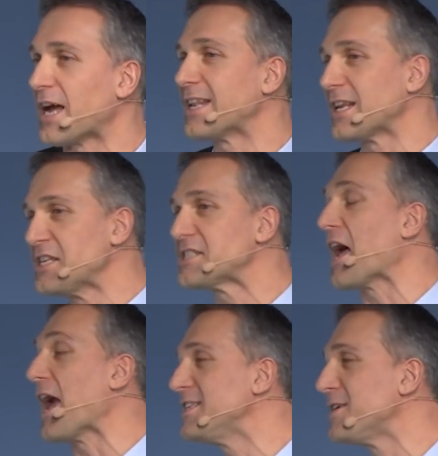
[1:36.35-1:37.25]
At least
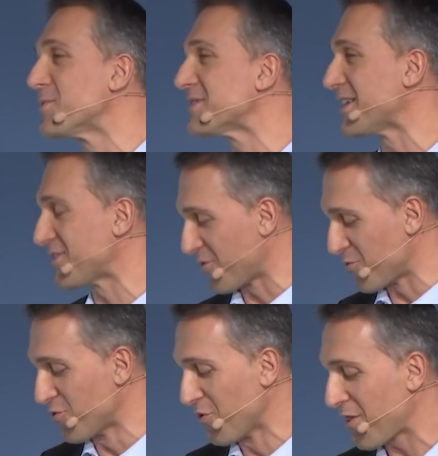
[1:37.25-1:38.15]
80% of the
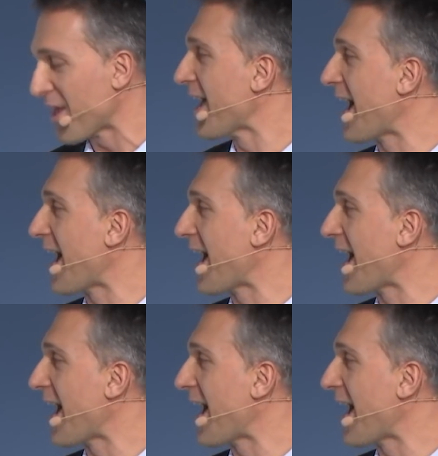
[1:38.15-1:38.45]
booth